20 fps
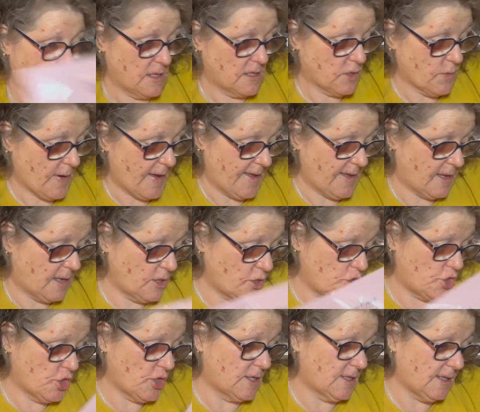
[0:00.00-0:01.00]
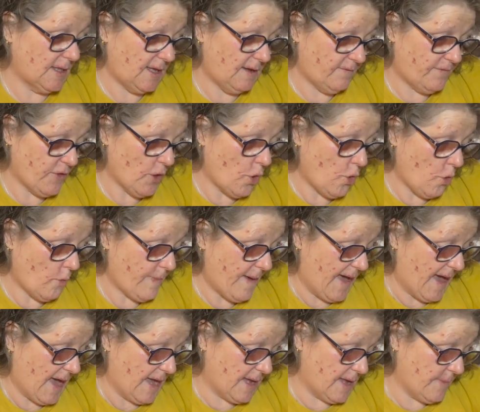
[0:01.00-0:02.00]
so I can just leave the whole
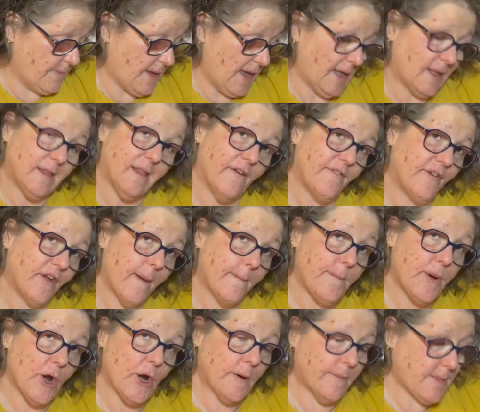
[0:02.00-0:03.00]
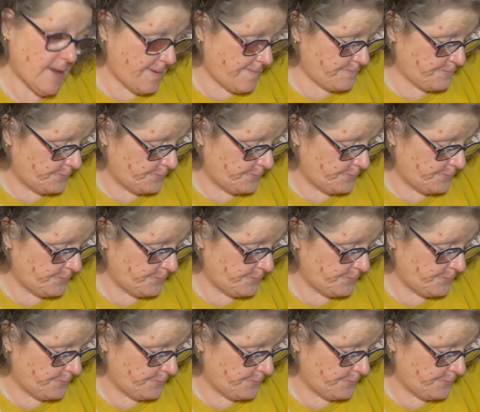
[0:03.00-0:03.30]
bag in my glove compartment.